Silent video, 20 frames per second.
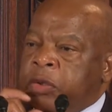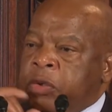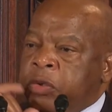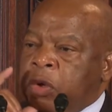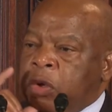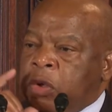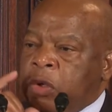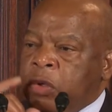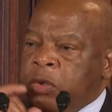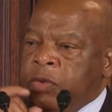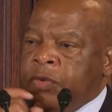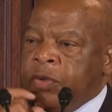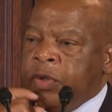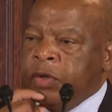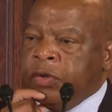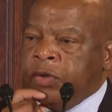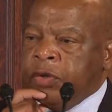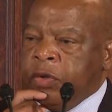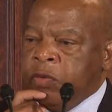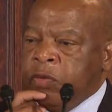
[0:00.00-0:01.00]
through the holes in
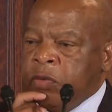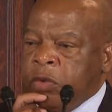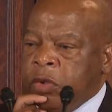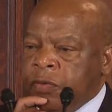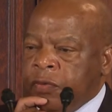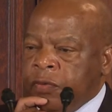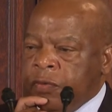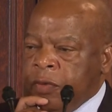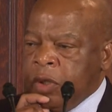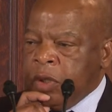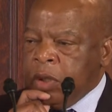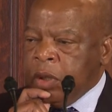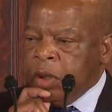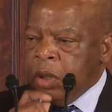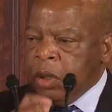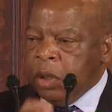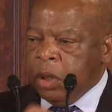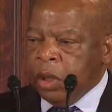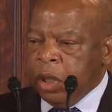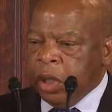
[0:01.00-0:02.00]
the tin roof,
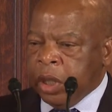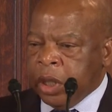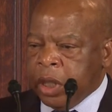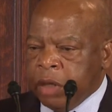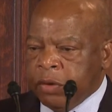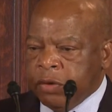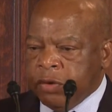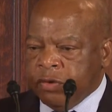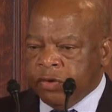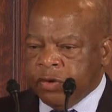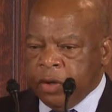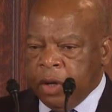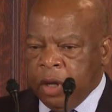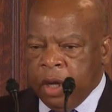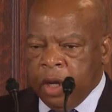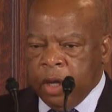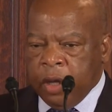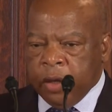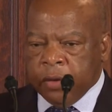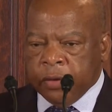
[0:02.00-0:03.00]
and count the
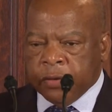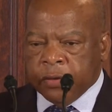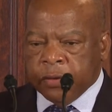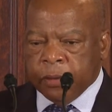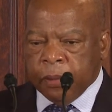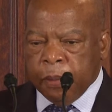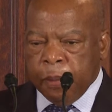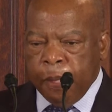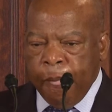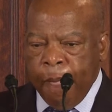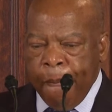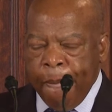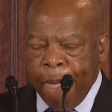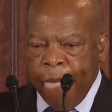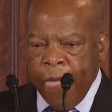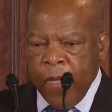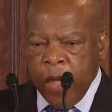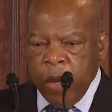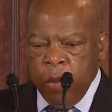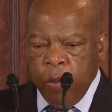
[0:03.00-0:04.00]
stars.
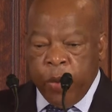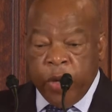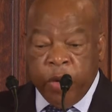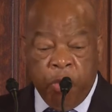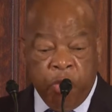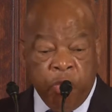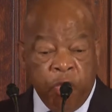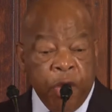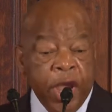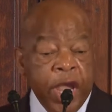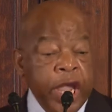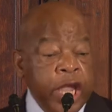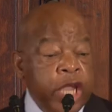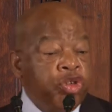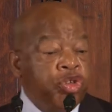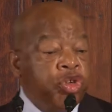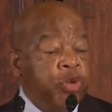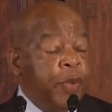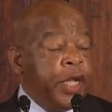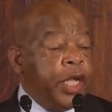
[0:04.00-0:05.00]
When it would rain,
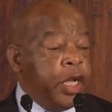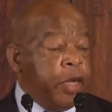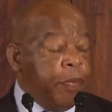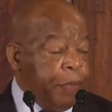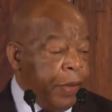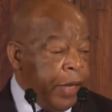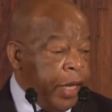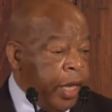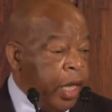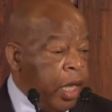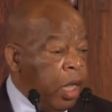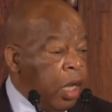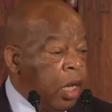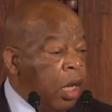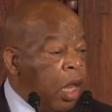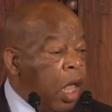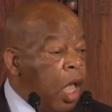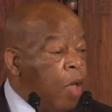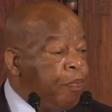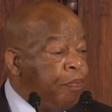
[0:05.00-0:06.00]
she would get a
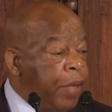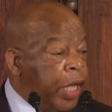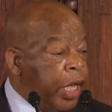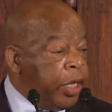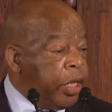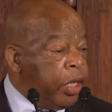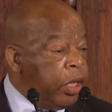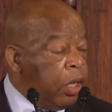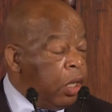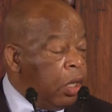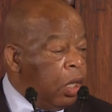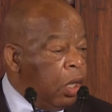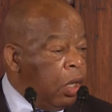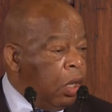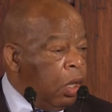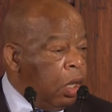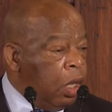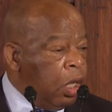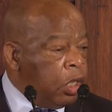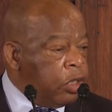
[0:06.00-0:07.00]
pail, a bucket,
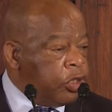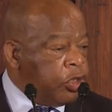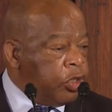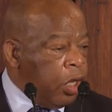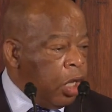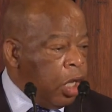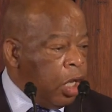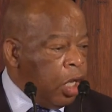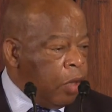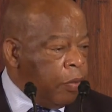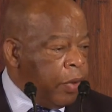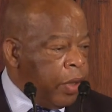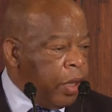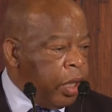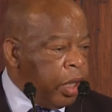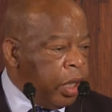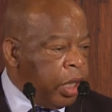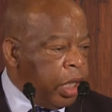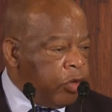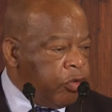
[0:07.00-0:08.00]
or a tub
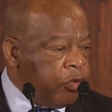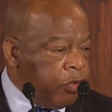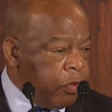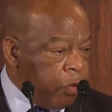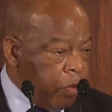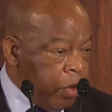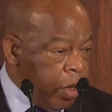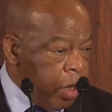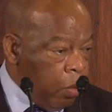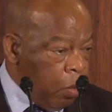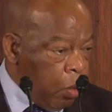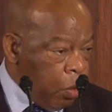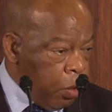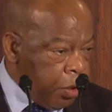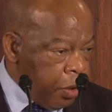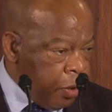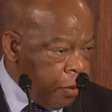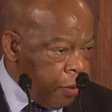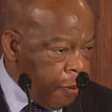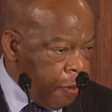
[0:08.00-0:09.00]
and catch the
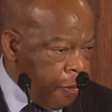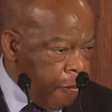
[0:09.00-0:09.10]
rainwater.